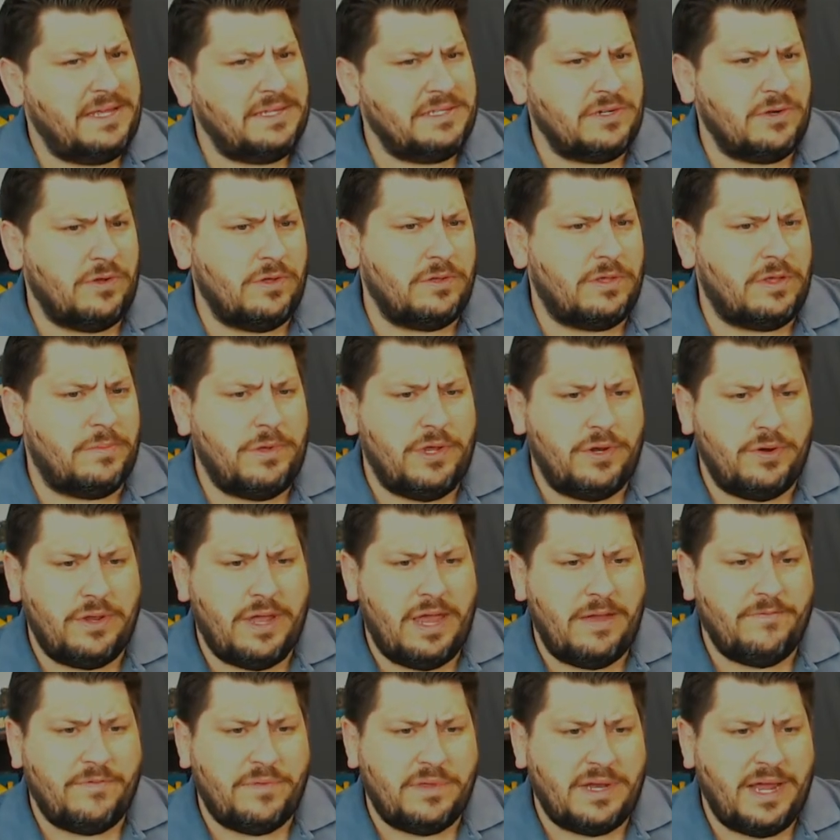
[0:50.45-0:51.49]
an old computer game
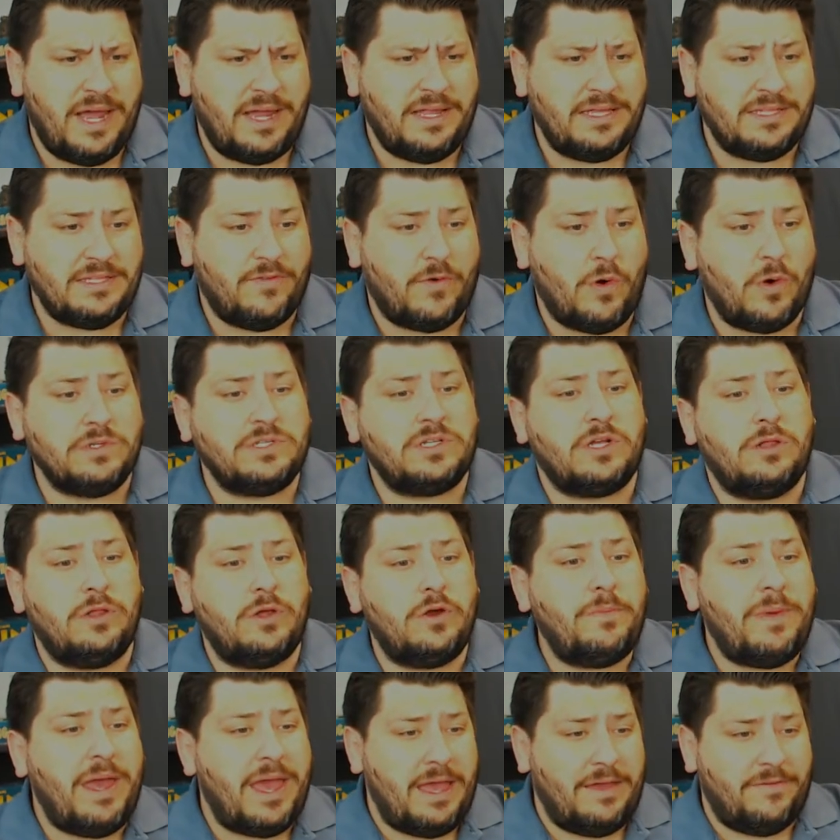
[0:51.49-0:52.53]
from the 90s. Of course,
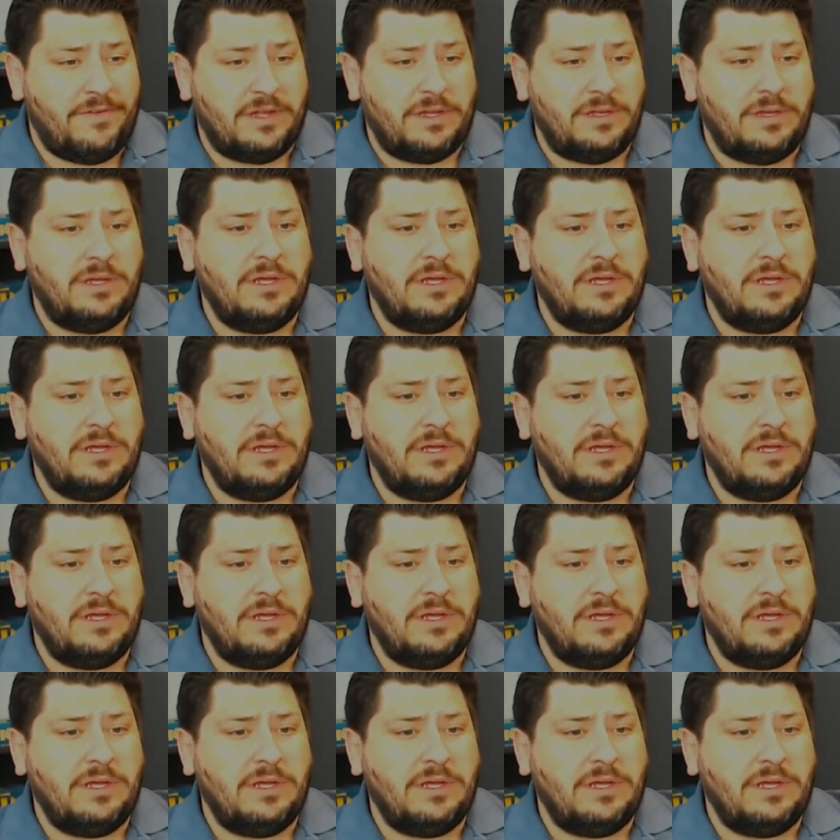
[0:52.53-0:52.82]
Gloomhaven.